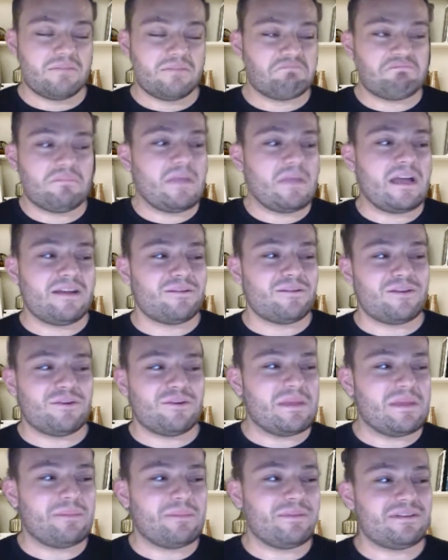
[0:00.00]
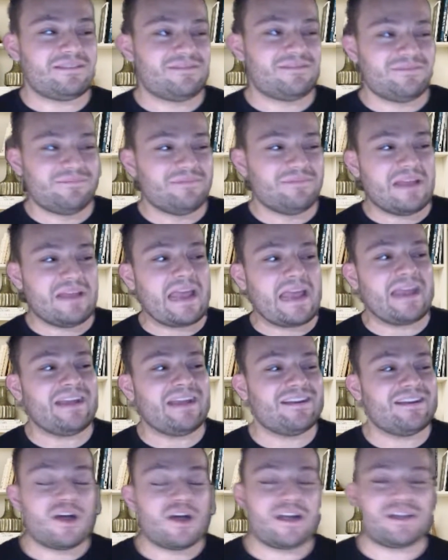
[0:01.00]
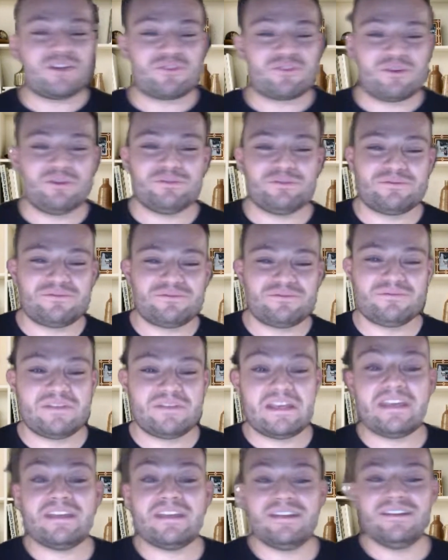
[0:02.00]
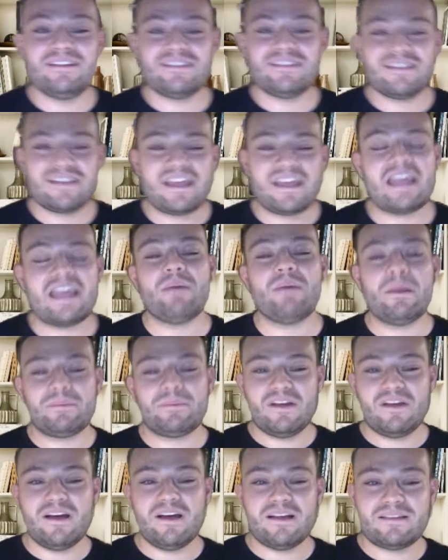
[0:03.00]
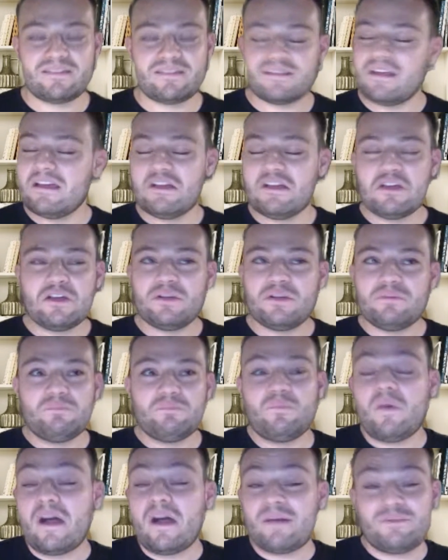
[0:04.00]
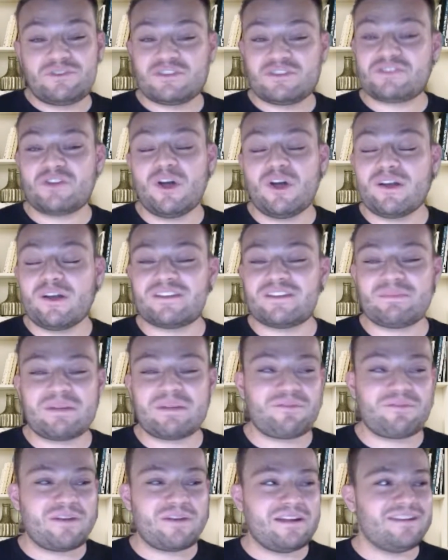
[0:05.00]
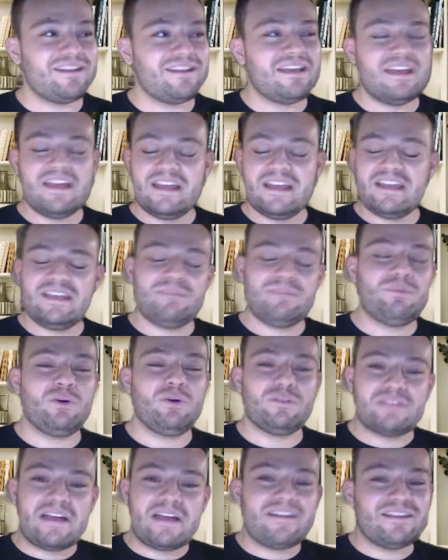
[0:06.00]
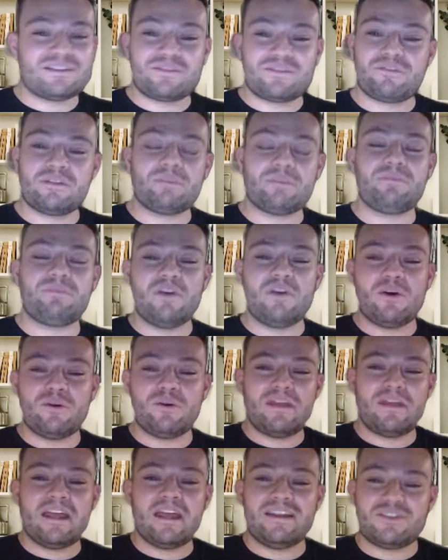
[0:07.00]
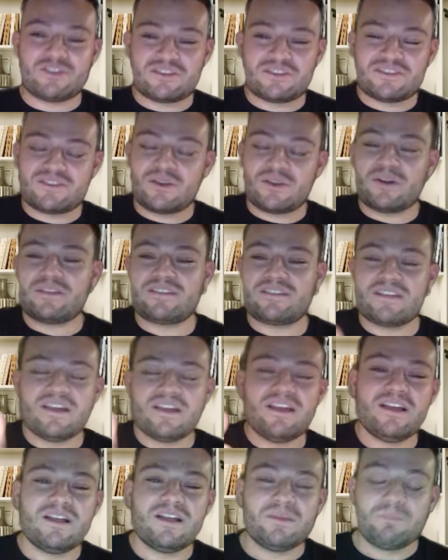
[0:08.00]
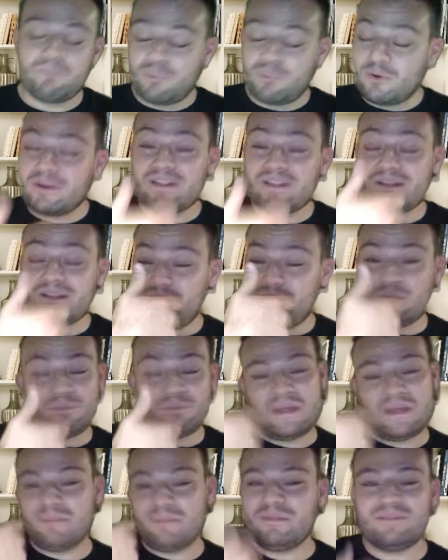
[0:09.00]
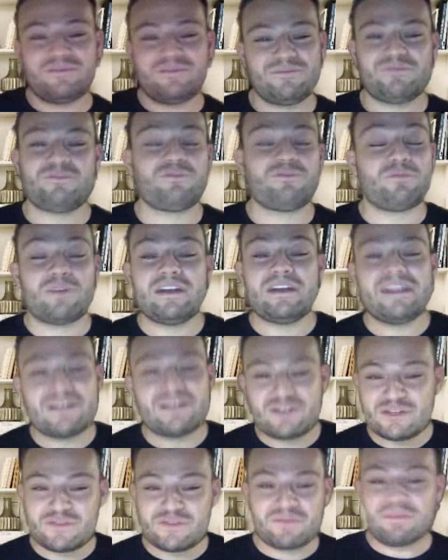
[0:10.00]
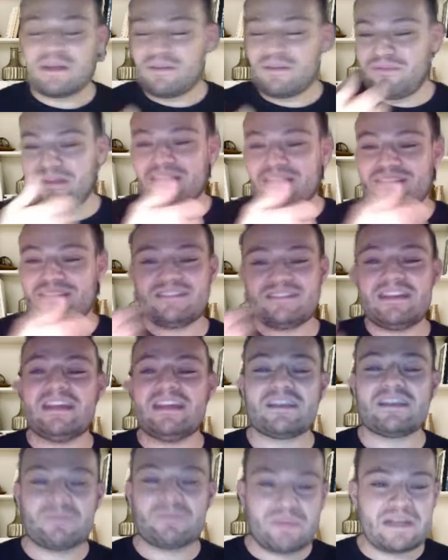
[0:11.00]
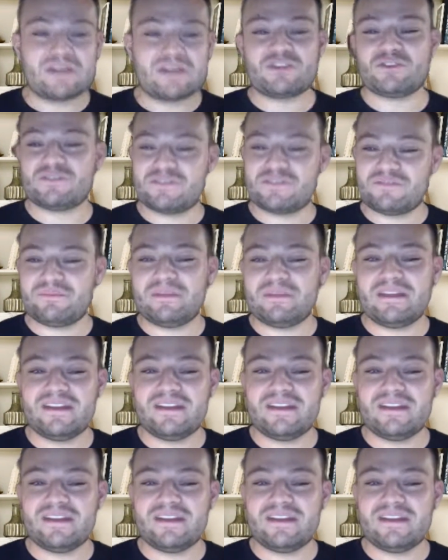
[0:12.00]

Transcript: maybe 8-9-year-old kid came up to us. I was just talking to my friend. He pulls out his flip phone and just starts putting the phone maybe 3 inches from my face and taking pictures of me.